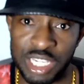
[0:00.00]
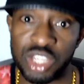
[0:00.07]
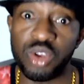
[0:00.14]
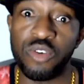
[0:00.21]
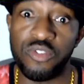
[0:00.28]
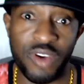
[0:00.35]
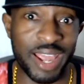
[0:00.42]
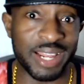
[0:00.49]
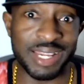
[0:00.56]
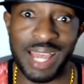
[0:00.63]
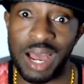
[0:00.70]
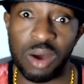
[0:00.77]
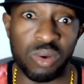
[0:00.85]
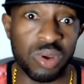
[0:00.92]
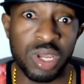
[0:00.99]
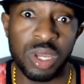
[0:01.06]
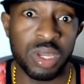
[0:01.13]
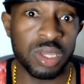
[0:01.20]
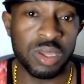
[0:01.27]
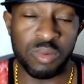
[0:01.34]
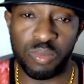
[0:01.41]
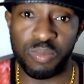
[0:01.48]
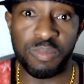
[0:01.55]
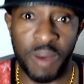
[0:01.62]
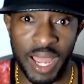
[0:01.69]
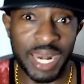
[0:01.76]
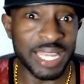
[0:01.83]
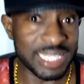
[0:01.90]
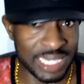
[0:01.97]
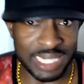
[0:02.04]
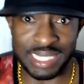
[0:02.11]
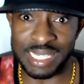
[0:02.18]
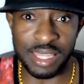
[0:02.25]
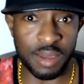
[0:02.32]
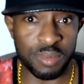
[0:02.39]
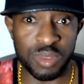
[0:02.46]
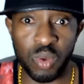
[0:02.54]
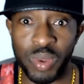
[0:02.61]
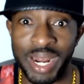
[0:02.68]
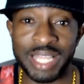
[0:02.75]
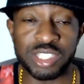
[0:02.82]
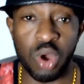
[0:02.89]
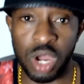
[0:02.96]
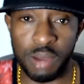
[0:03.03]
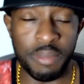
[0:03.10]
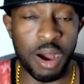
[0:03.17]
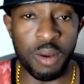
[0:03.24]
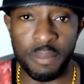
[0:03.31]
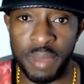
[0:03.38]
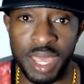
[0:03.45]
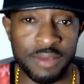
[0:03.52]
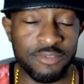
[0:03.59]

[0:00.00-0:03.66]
You'll find out by listening to them, the way they talk about men.